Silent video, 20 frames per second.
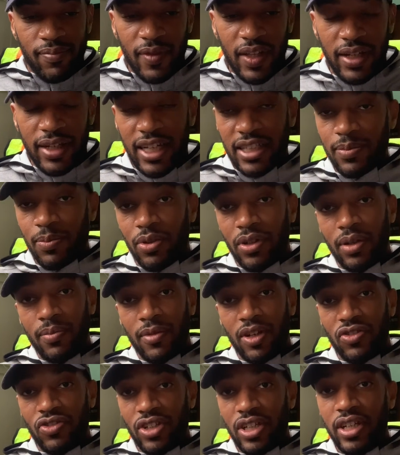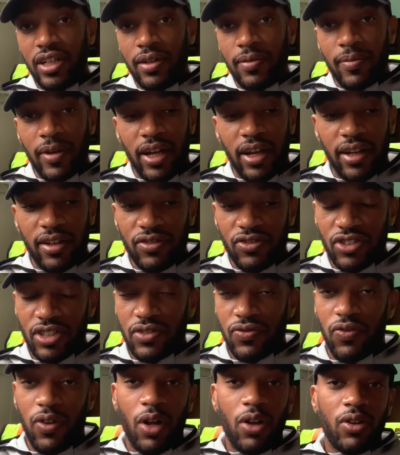that's pretty much it, man. Just
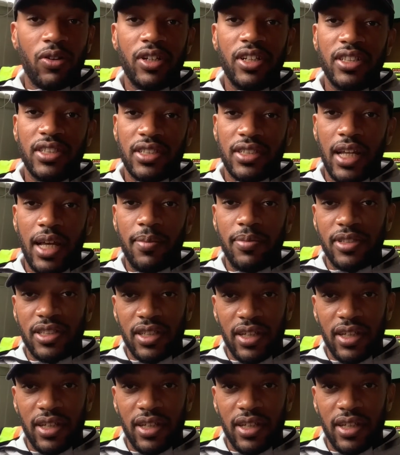follow these steps,